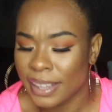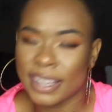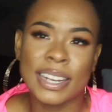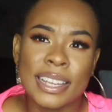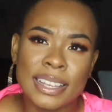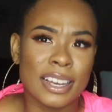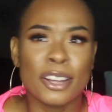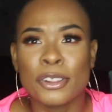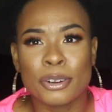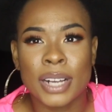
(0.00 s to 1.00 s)
any
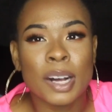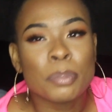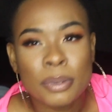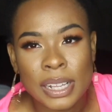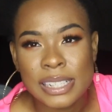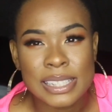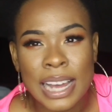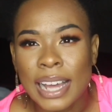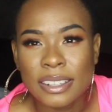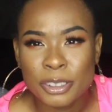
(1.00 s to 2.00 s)
other couple that's
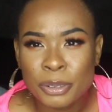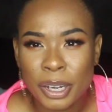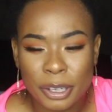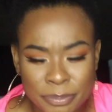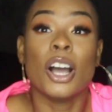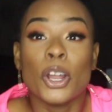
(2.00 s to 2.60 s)
not, you know,